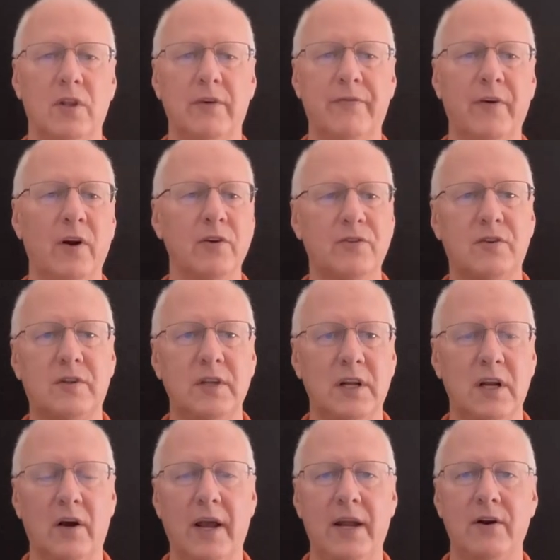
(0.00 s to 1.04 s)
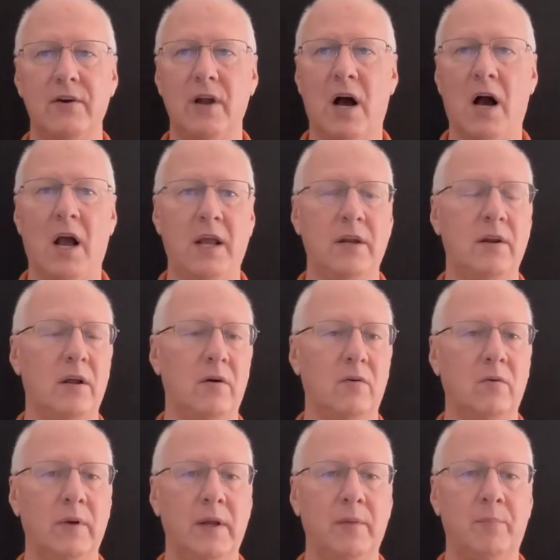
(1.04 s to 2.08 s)
The first, you know, eight or nine
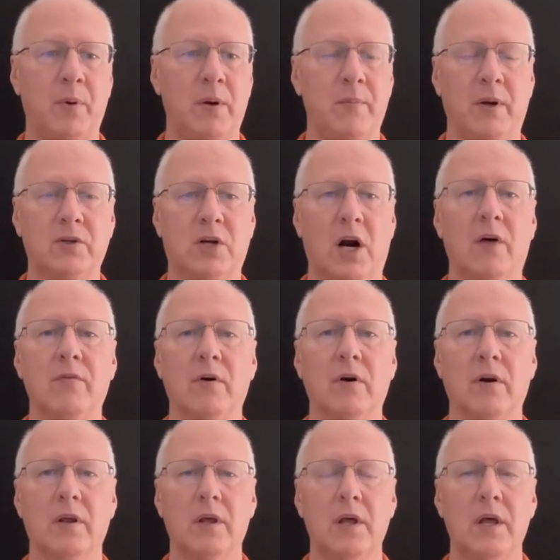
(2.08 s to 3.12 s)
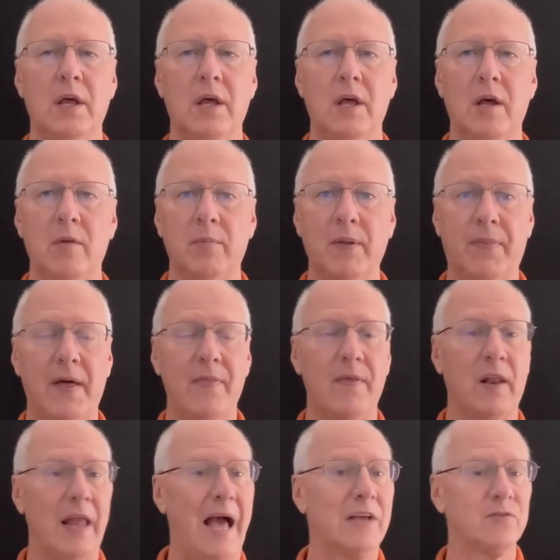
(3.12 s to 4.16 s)
we pretty much cover but then
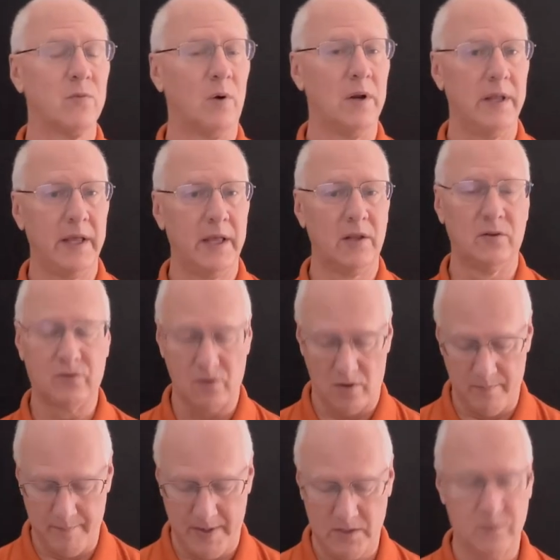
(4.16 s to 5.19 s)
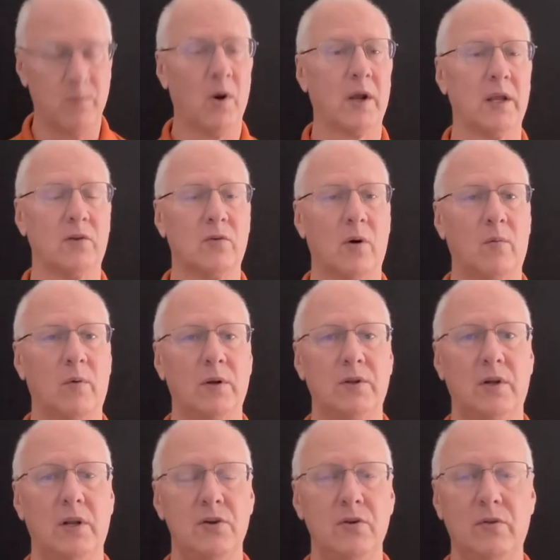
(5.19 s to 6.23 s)
the last one is on benchmarking. So I want
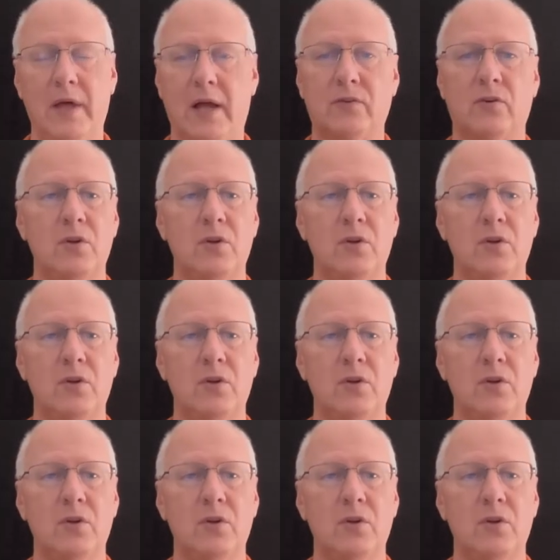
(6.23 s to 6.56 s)
you to do that.